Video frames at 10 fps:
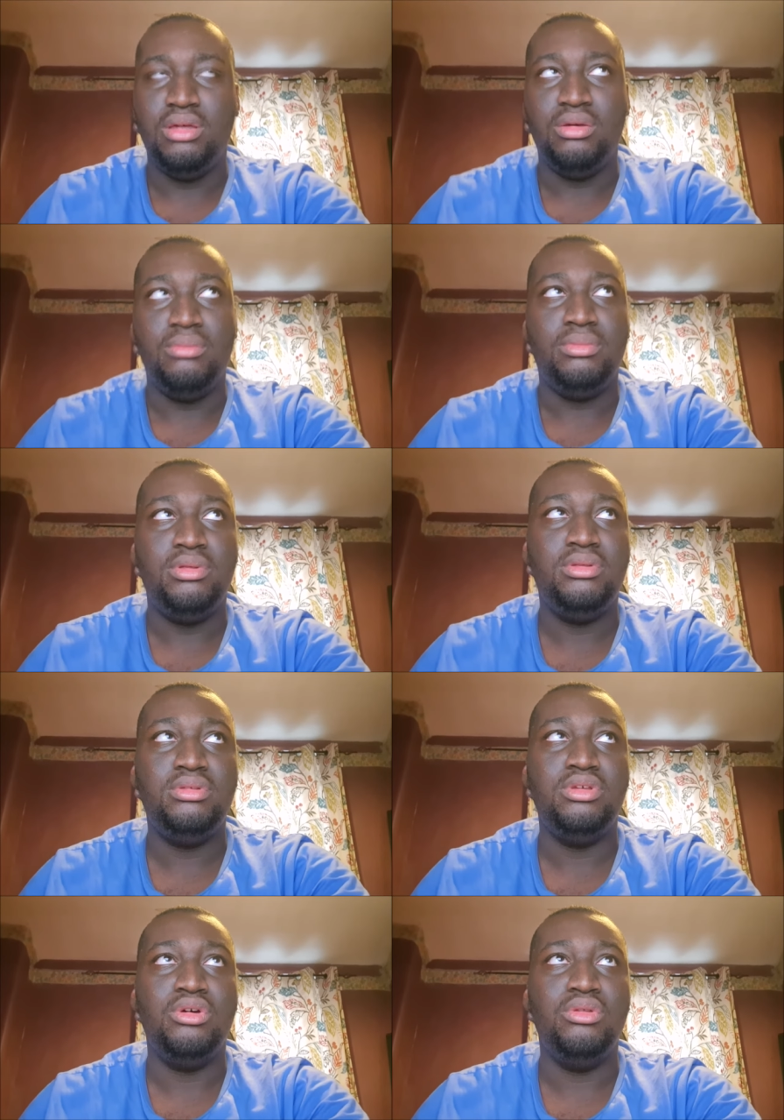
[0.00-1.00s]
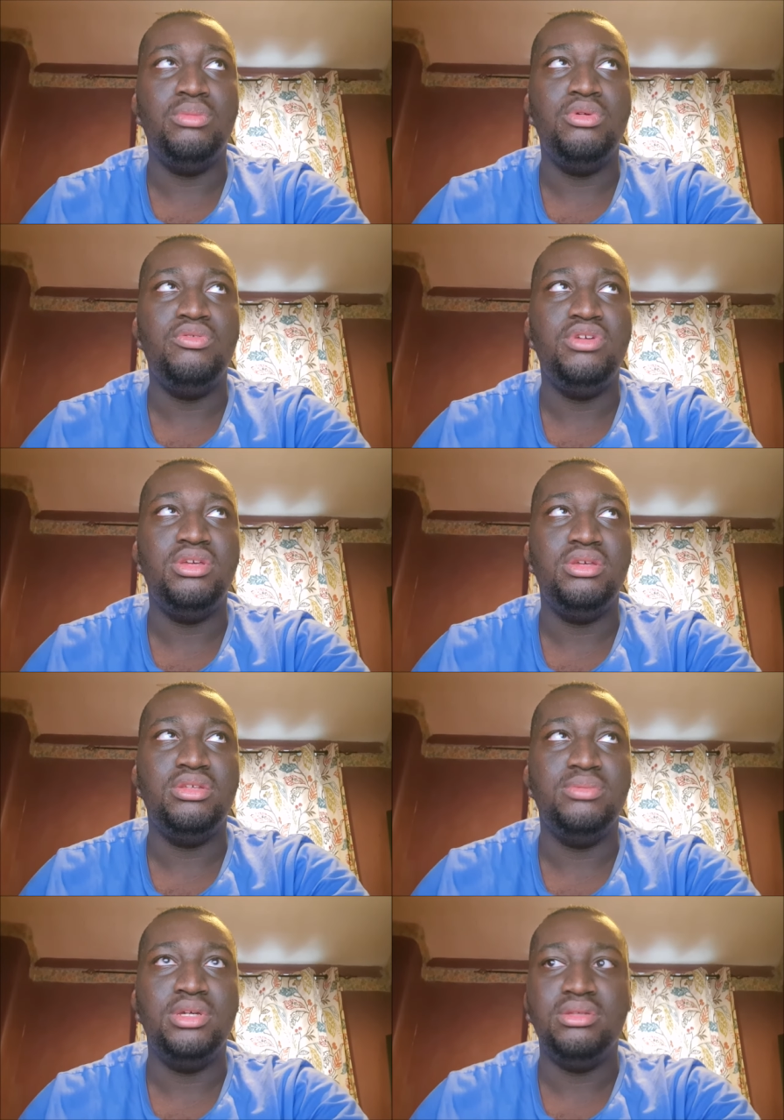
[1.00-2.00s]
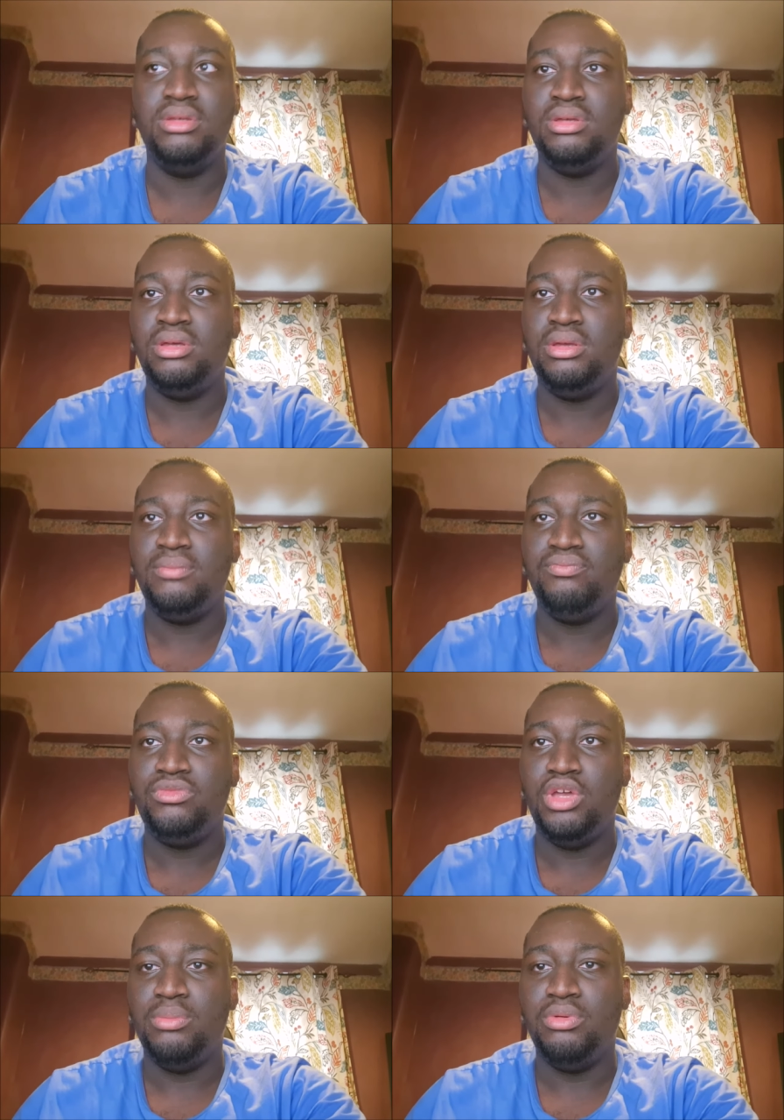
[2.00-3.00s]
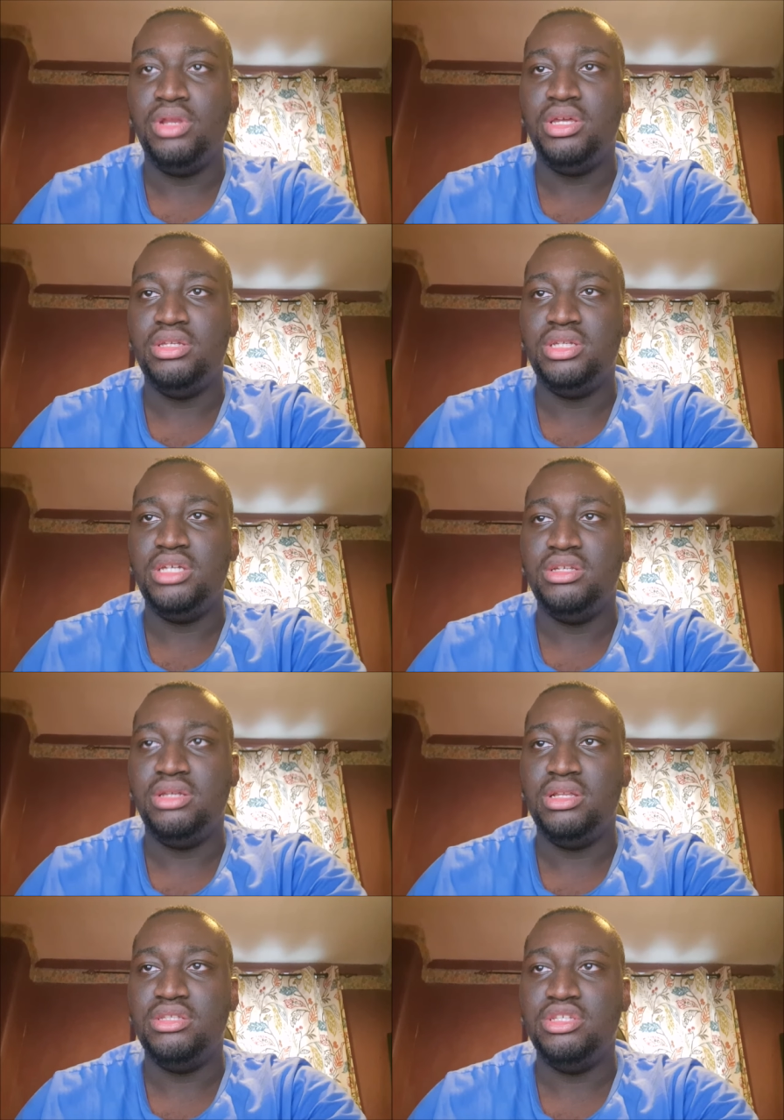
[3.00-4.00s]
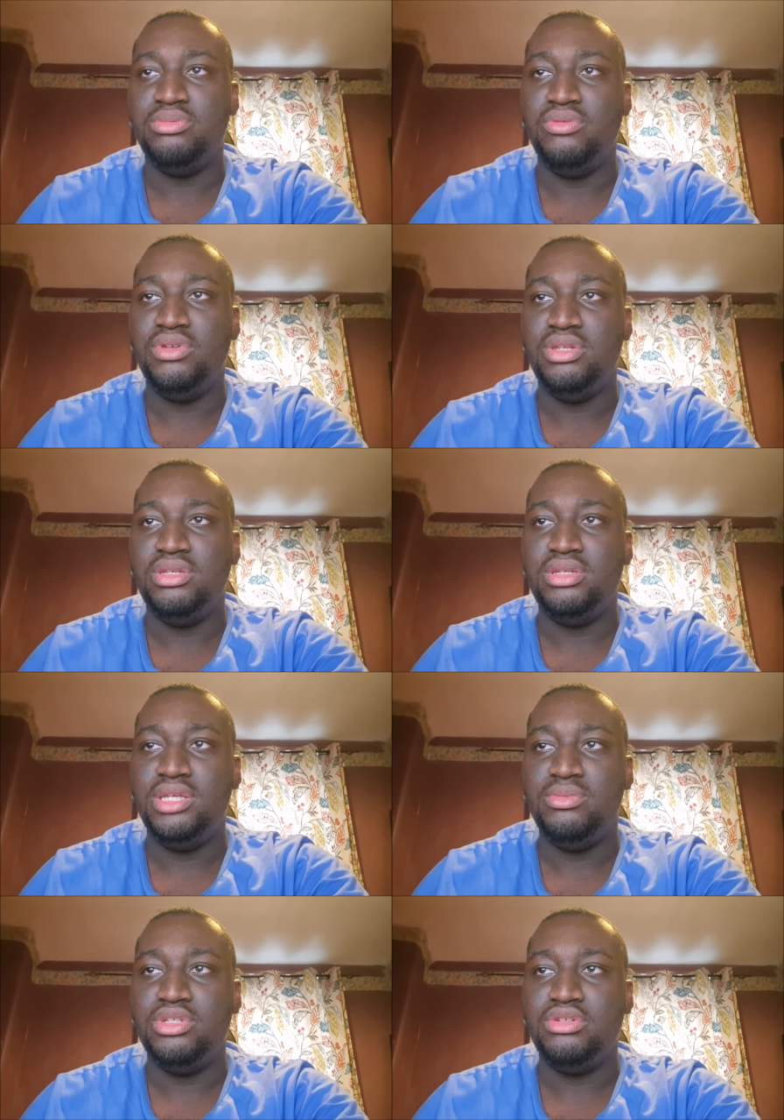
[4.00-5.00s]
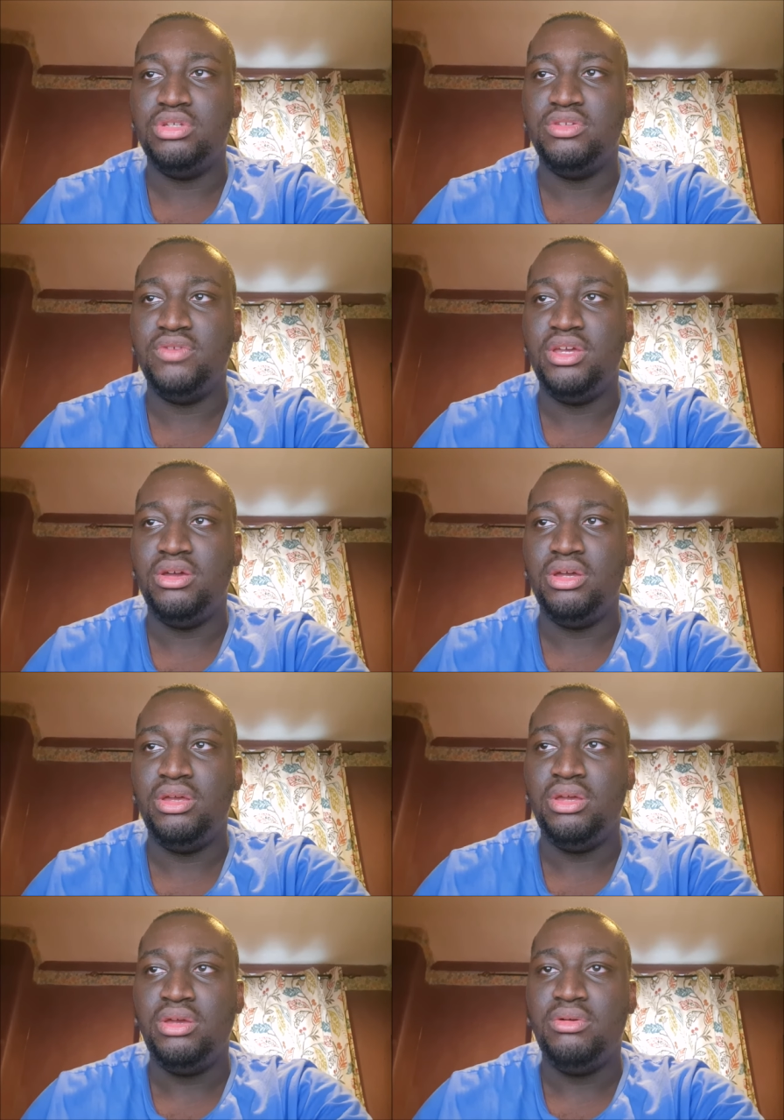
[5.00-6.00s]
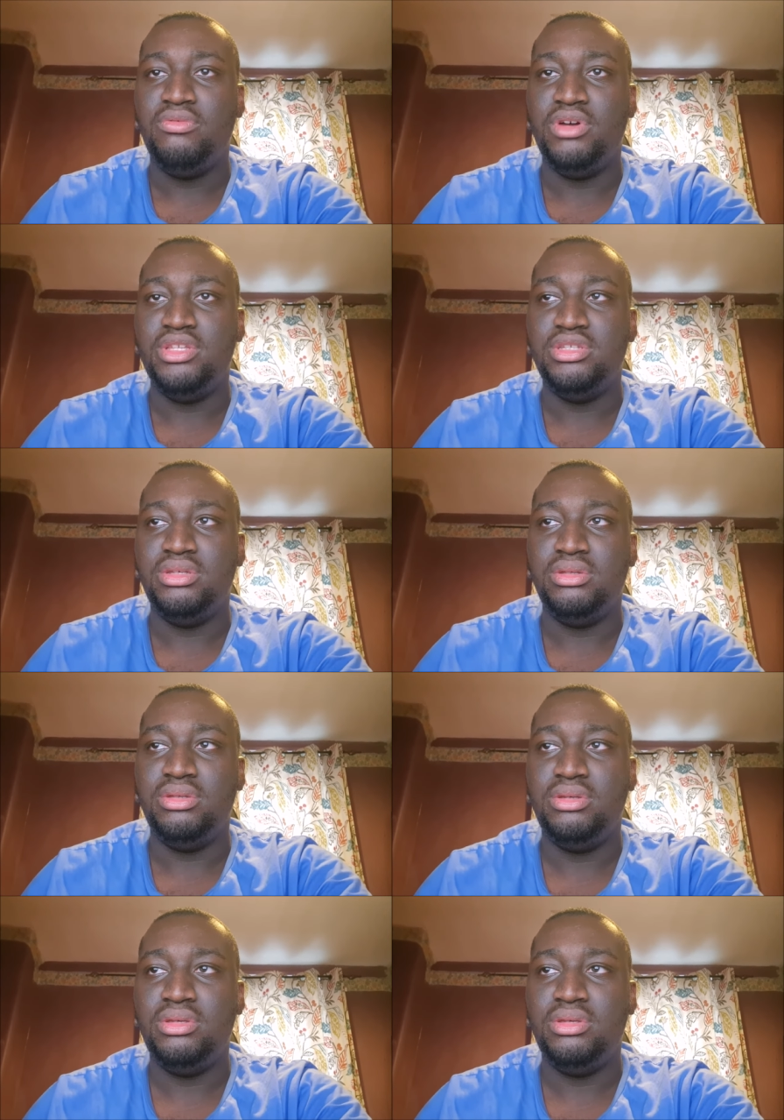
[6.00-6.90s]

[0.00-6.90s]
um, so the movie is based a brilliant data analysis with a deep distrust of AI finds it.